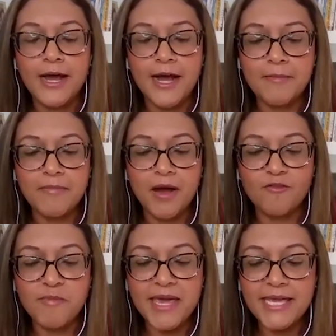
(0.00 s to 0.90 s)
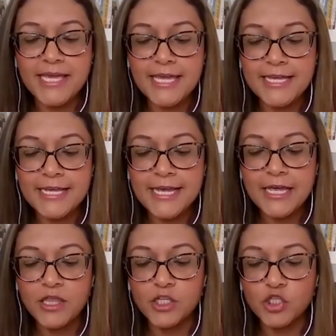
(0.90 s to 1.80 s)
of making
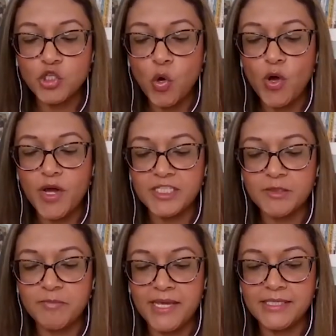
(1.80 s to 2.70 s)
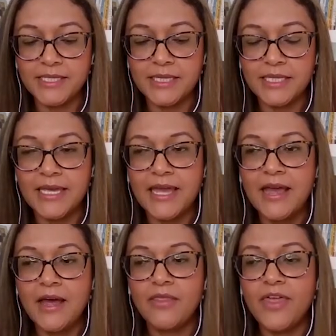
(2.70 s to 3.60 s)
the choice, basically,
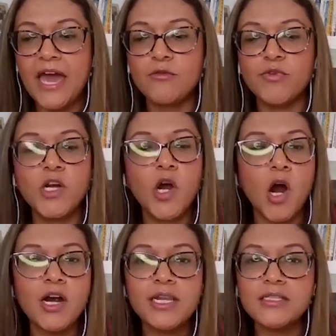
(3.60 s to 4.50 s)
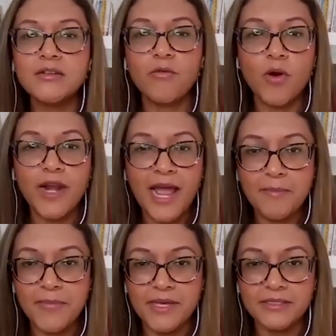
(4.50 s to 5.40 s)
that regardless of what
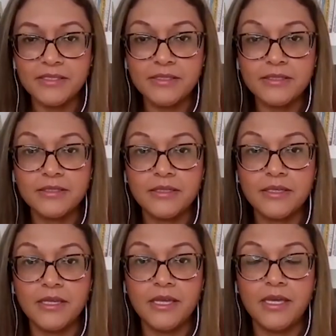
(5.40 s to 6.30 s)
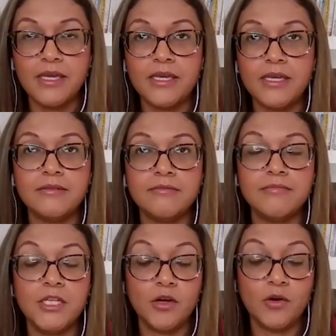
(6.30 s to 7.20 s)
happens in
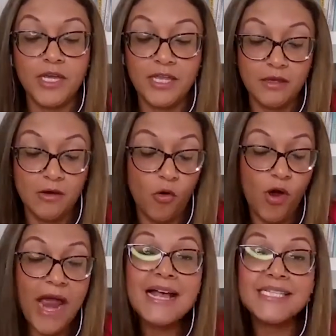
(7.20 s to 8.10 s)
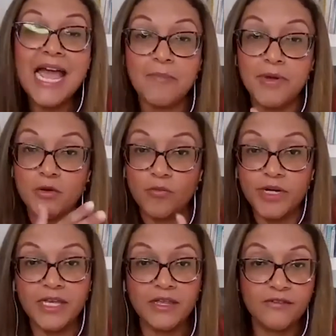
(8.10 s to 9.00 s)
or has happened
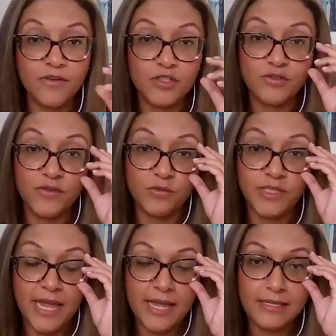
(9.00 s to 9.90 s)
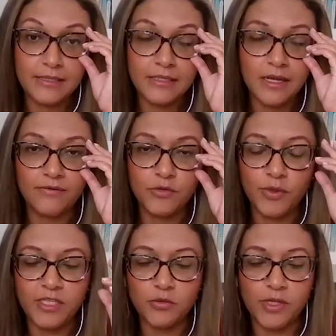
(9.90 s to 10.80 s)
already in the first few days of
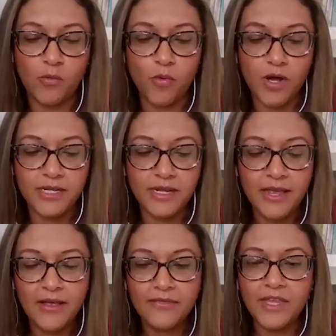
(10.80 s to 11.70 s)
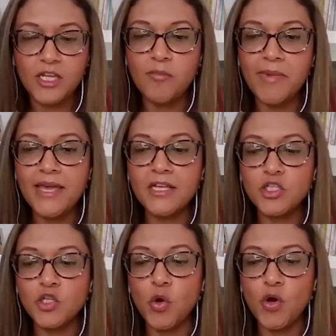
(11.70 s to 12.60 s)
2021, that you make a
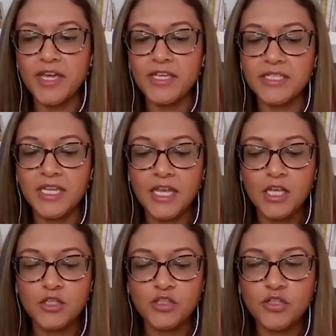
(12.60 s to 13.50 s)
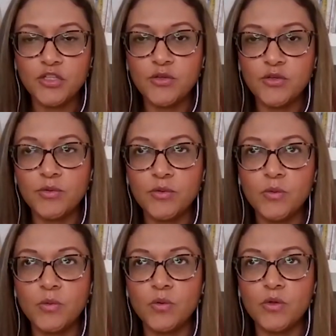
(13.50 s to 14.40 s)
choice
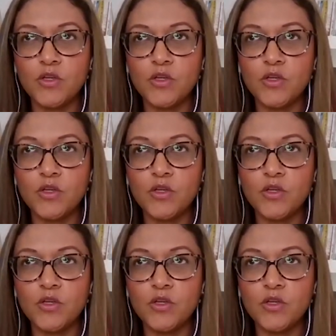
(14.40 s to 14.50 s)
to